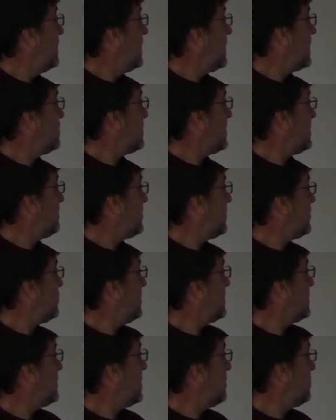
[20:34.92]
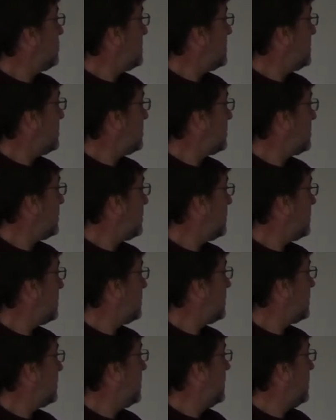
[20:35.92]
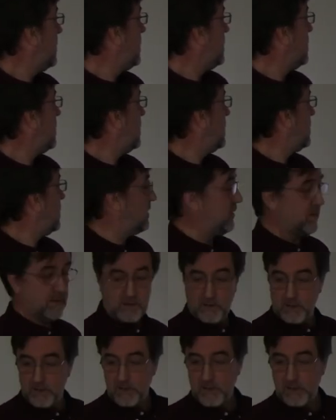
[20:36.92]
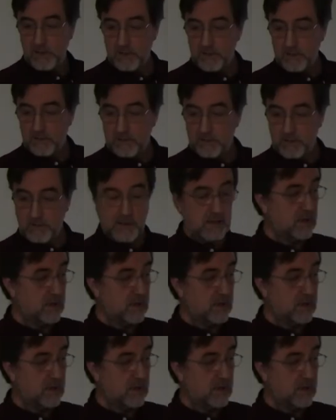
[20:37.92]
here we have the Swedish government, uh, and